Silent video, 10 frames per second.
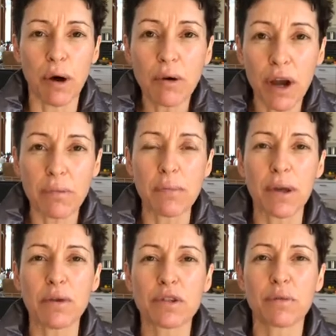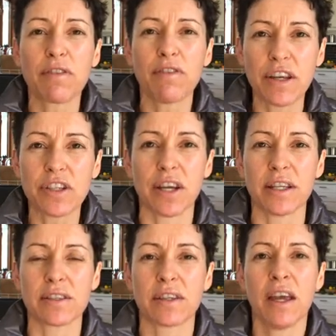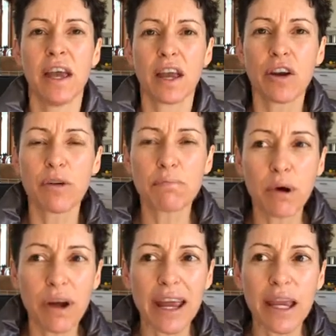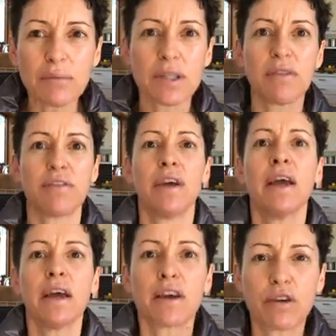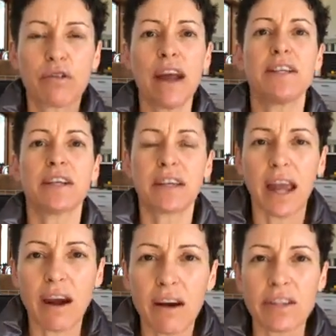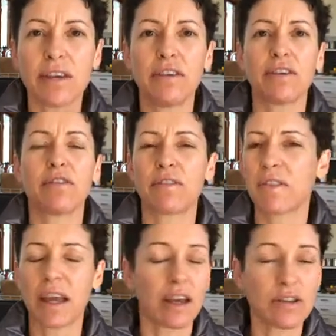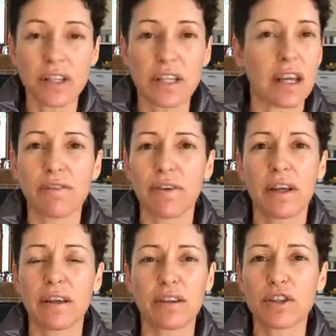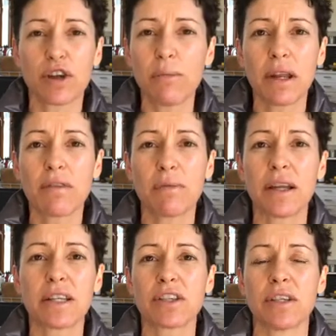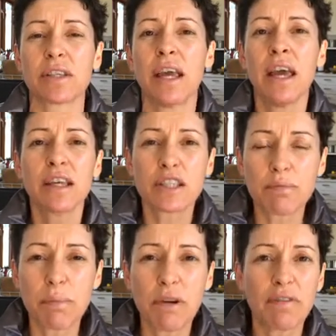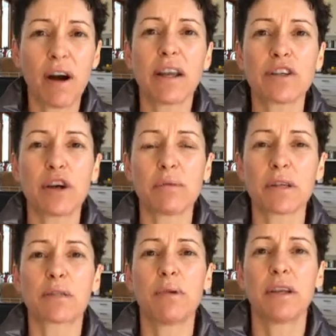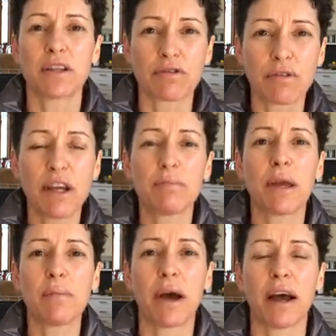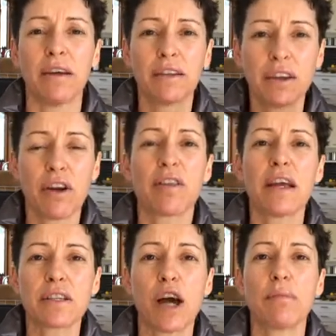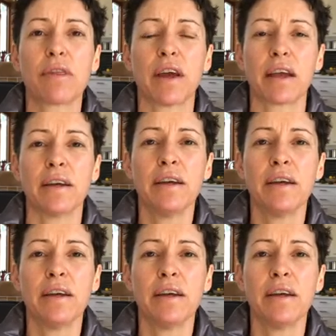bulk up your meals with veggies. Put heaps of grated carrot, and that goes into so many of my dishes. Finely chopped up spinach, red pepper, that type of thing.